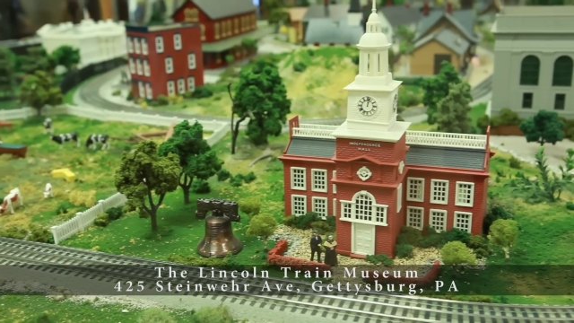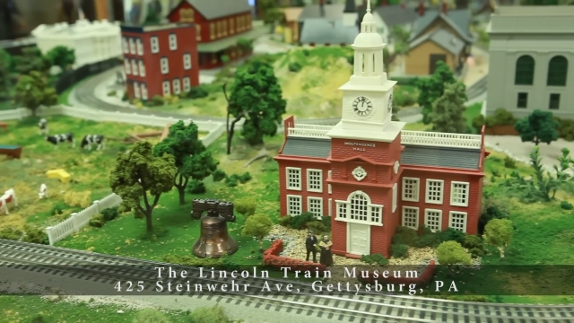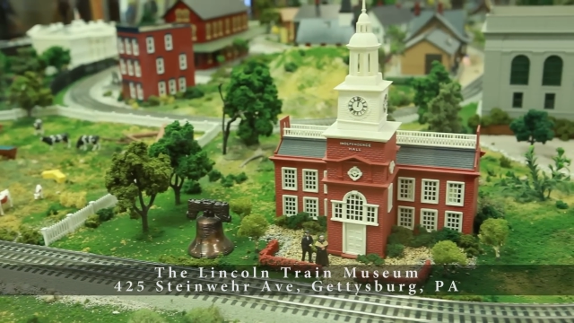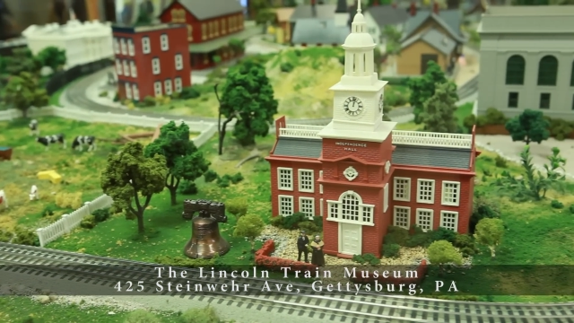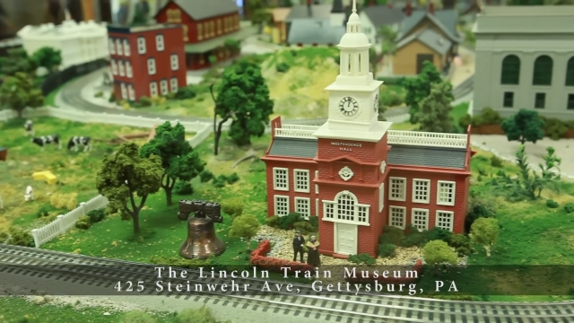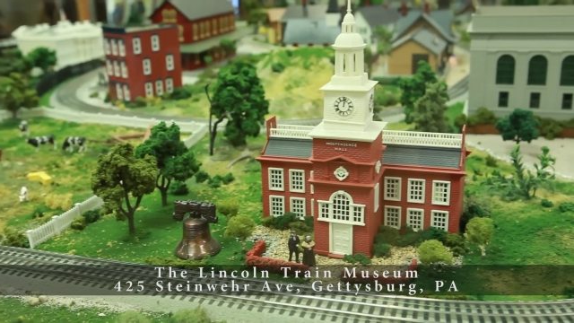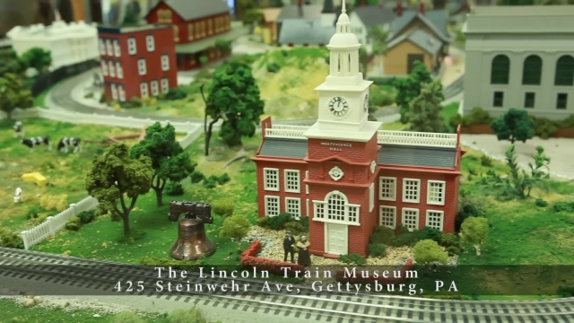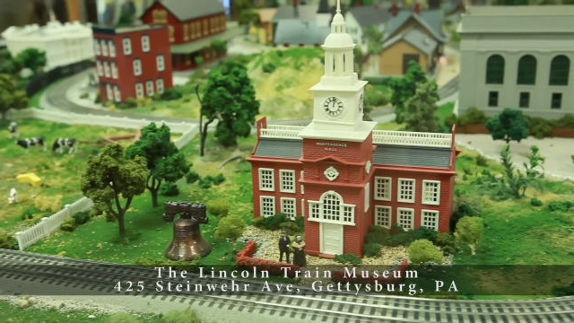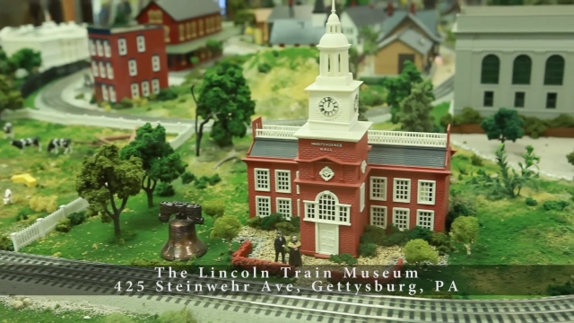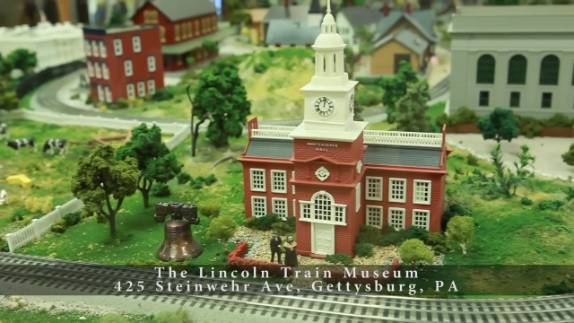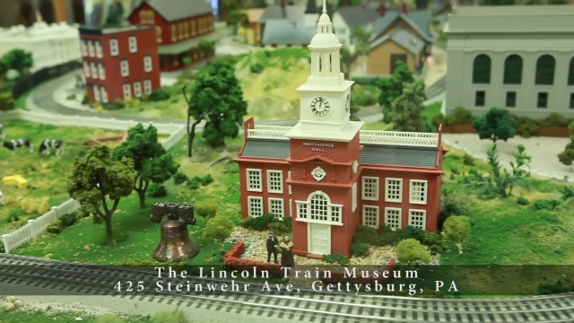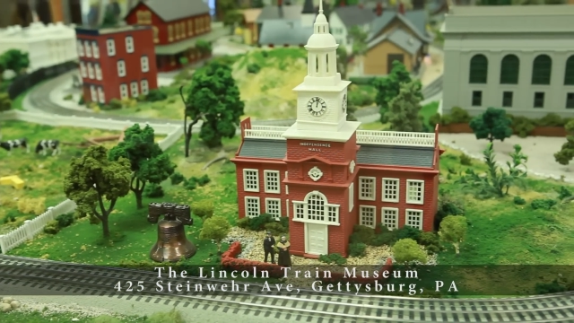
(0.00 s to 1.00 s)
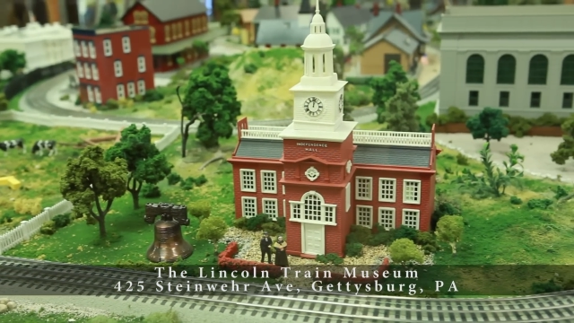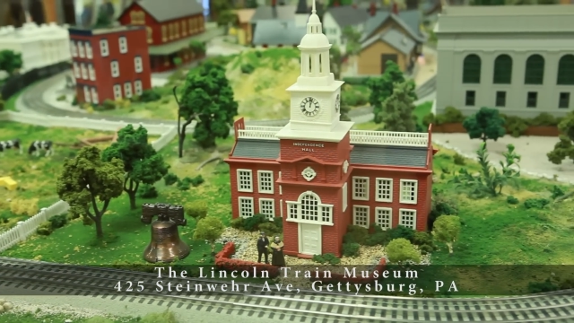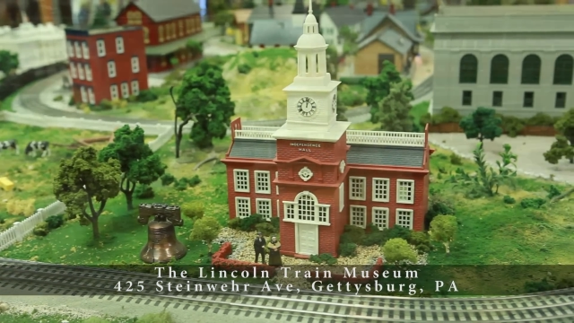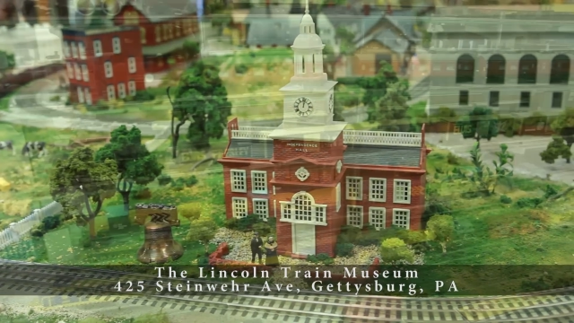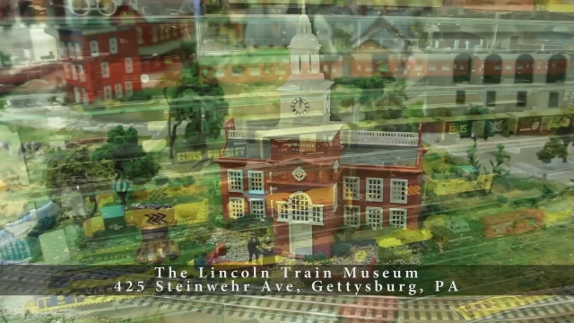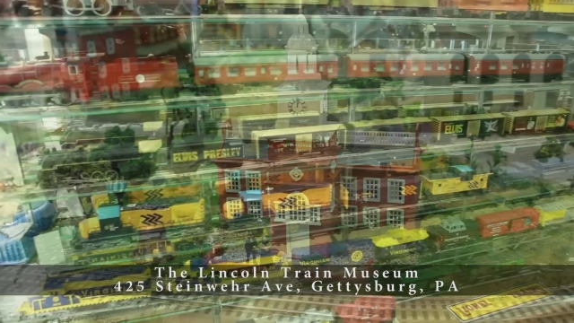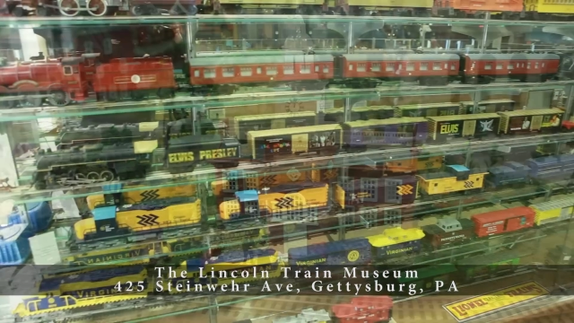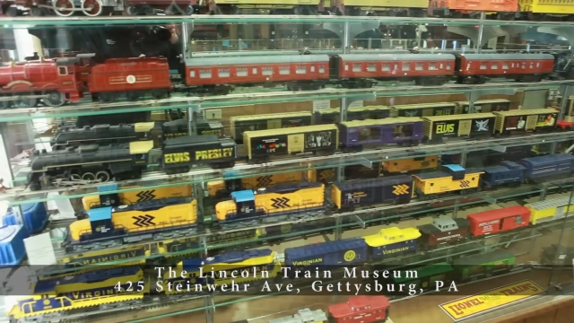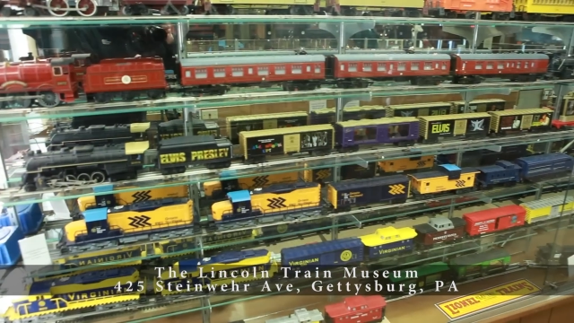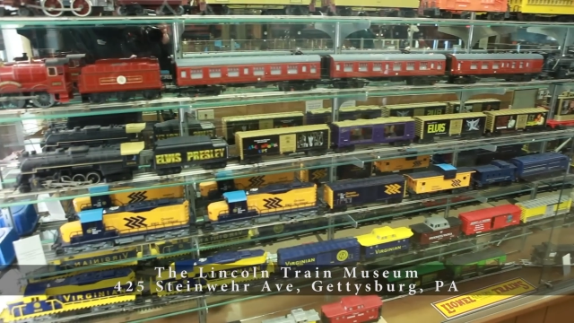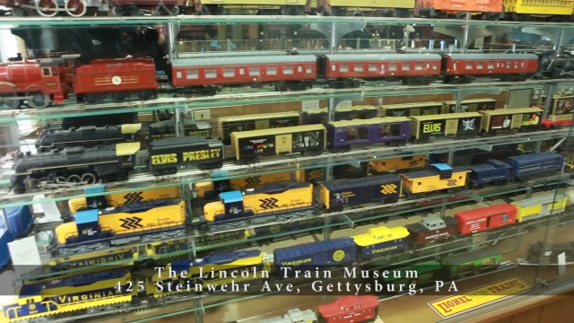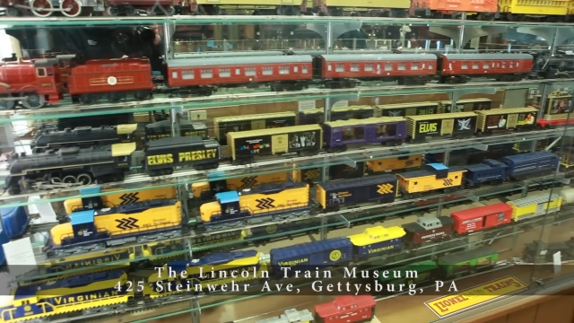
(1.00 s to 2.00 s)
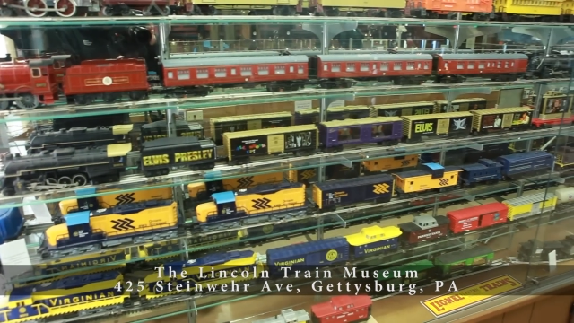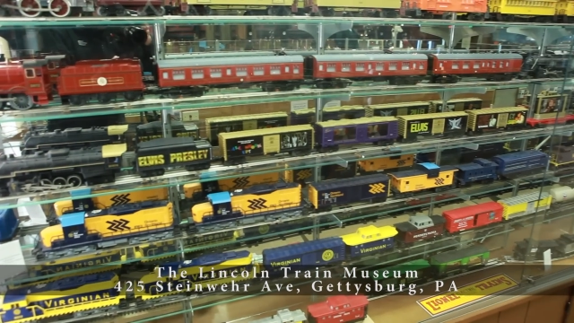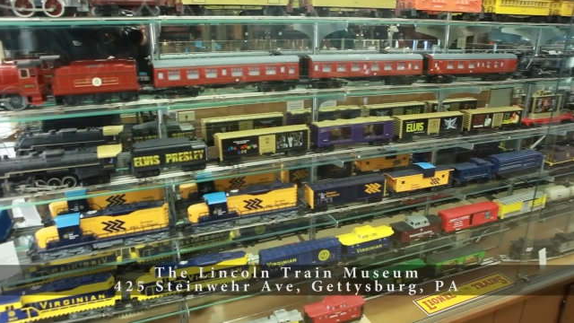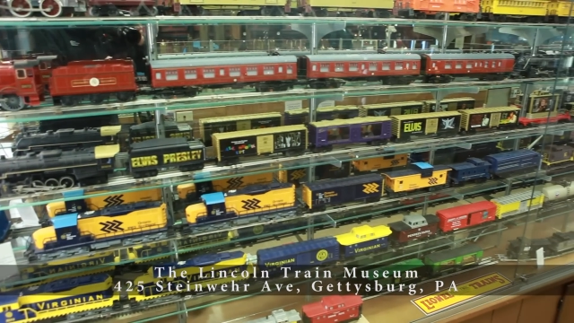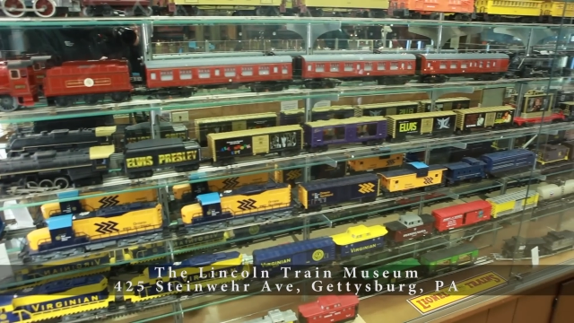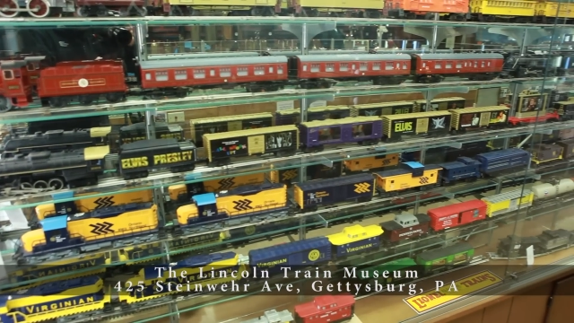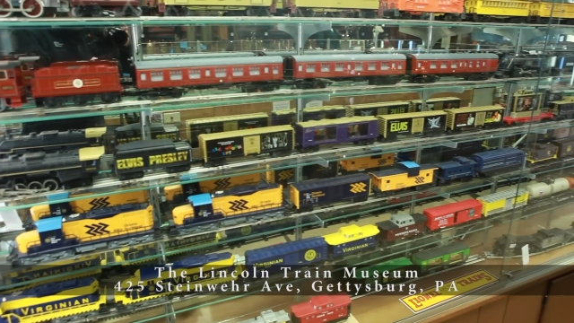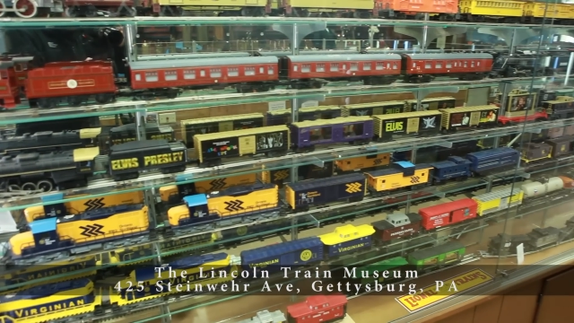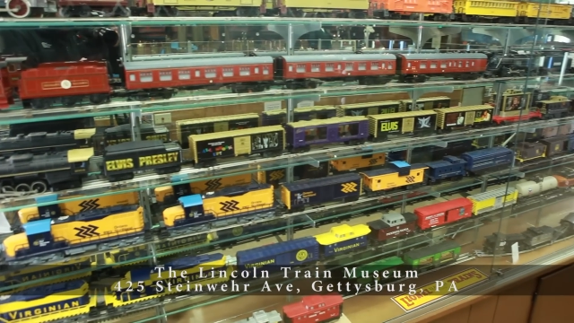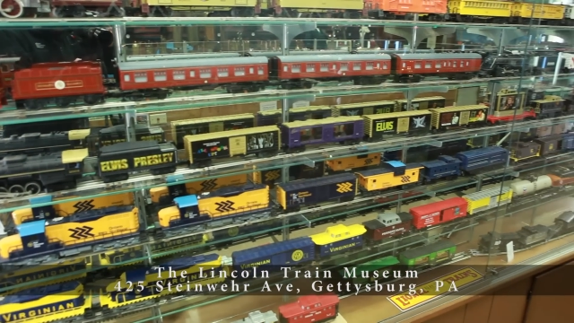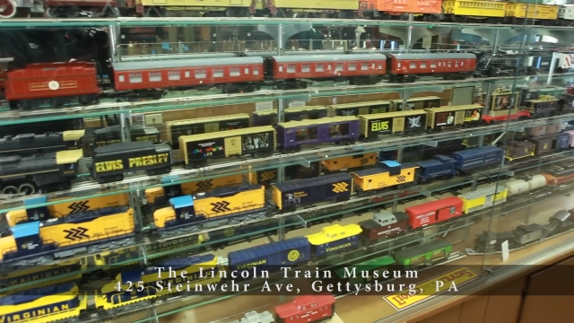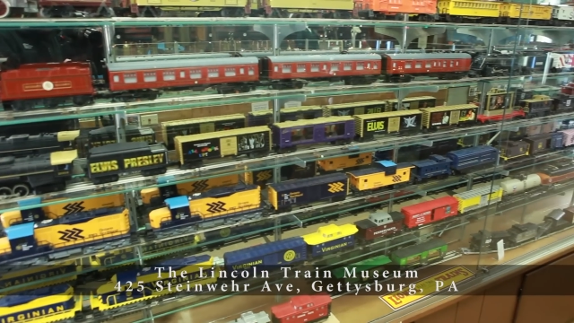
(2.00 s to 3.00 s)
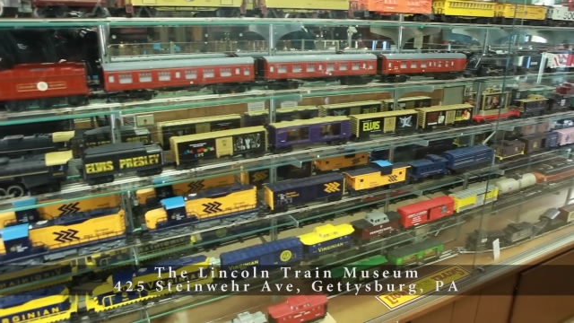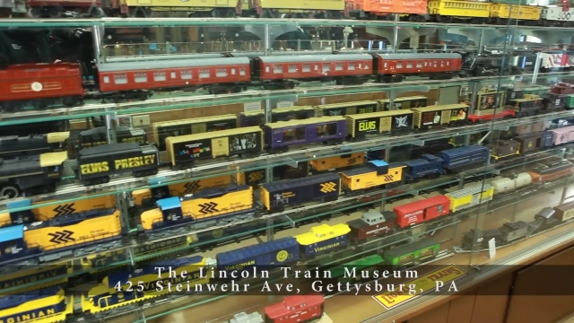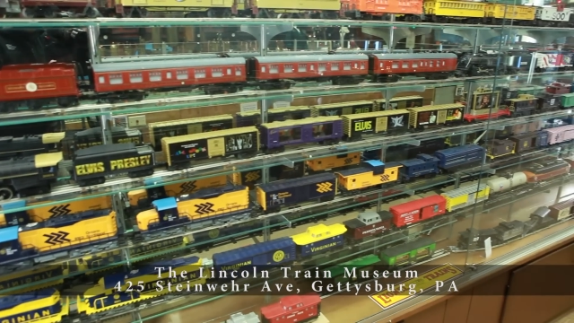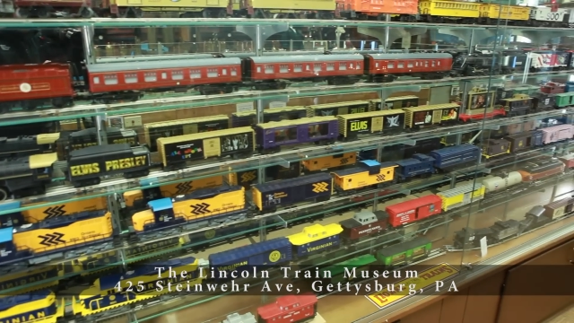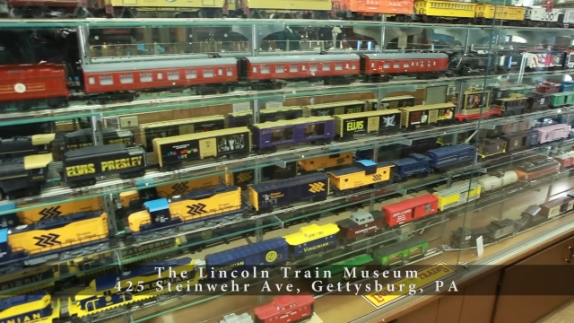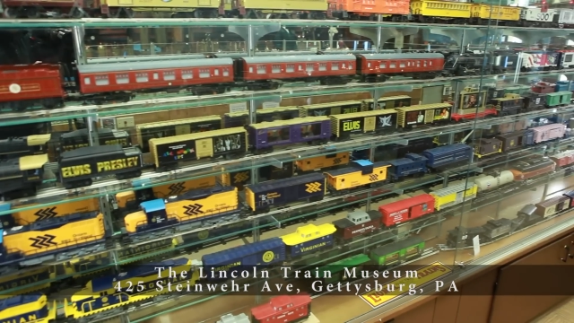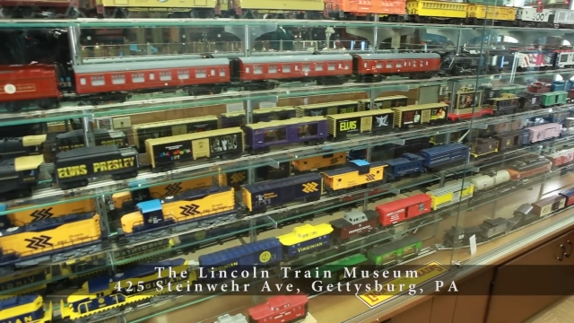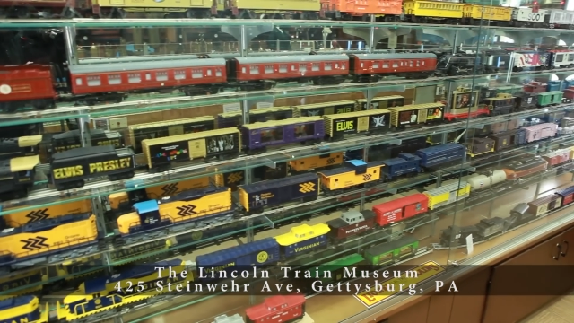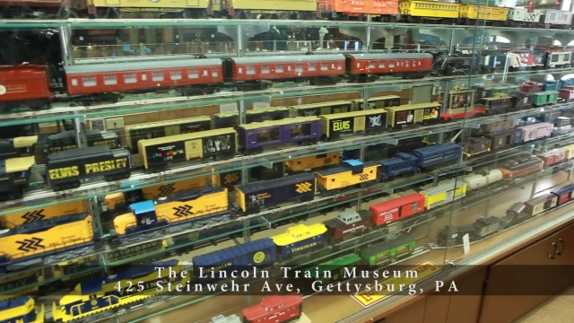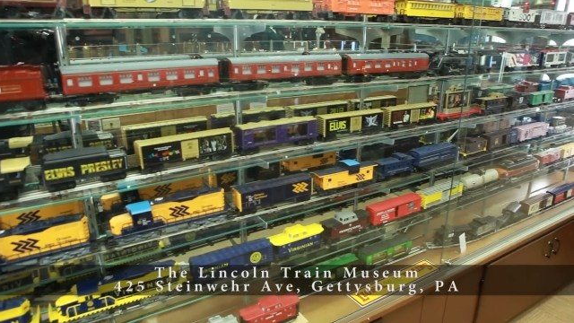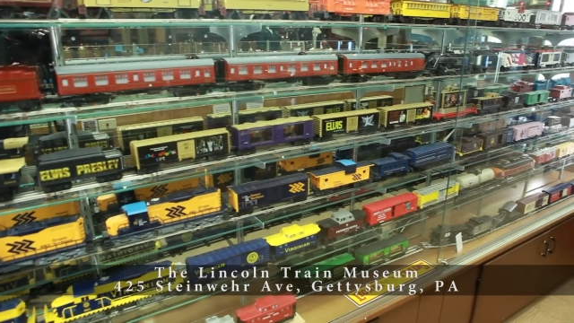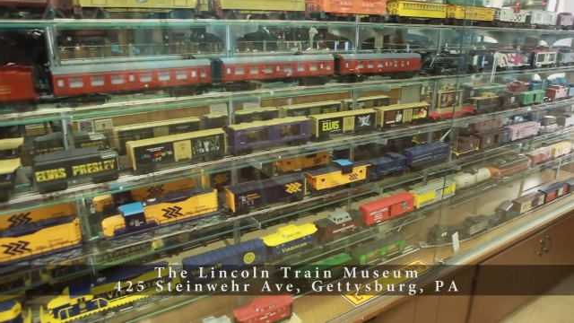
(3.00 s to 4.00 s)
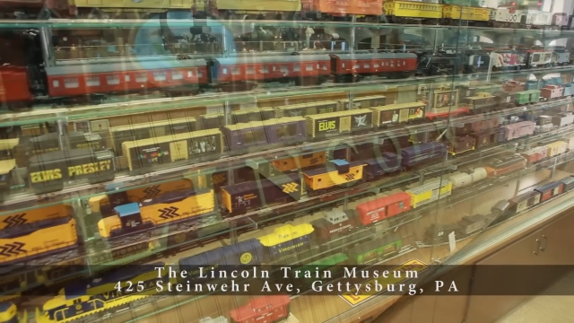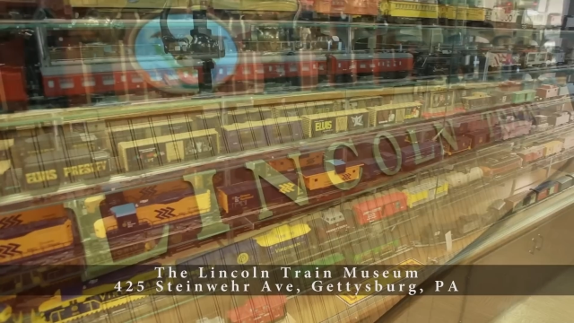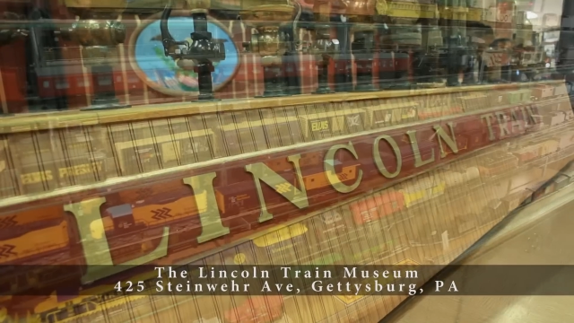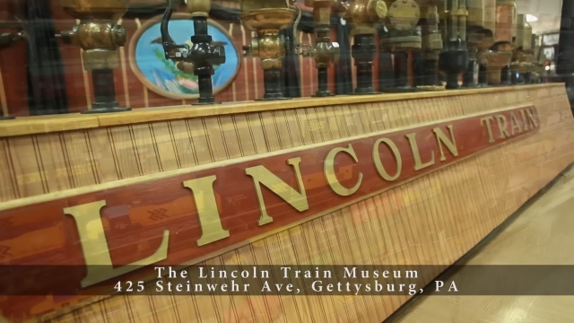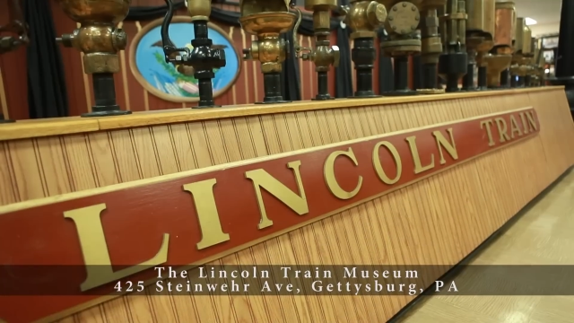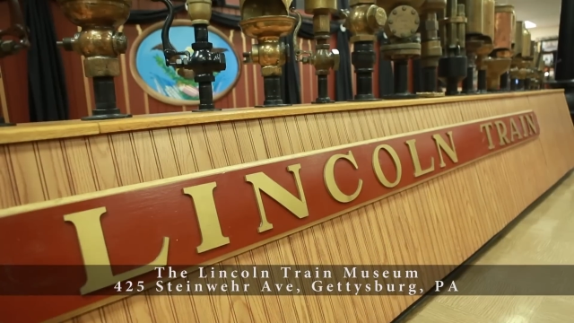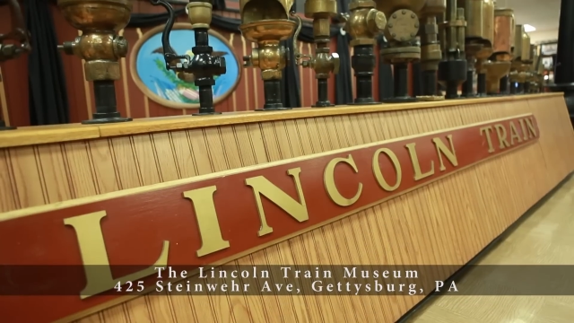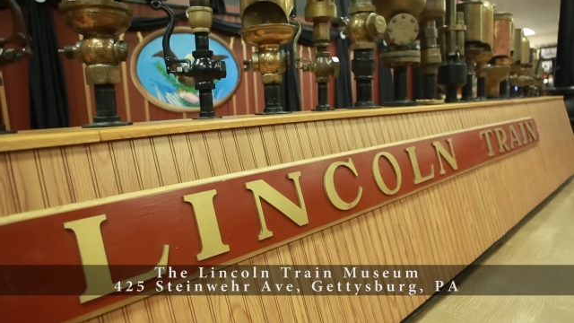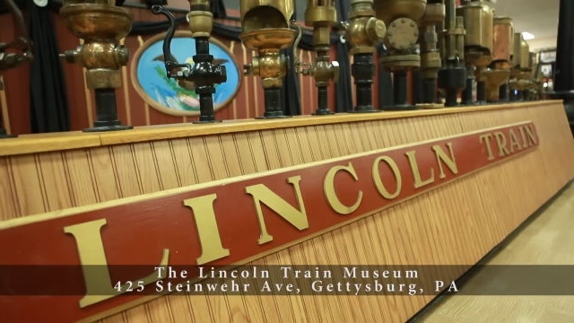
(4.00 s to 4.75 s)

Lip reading: Nobody's mouth can be seen.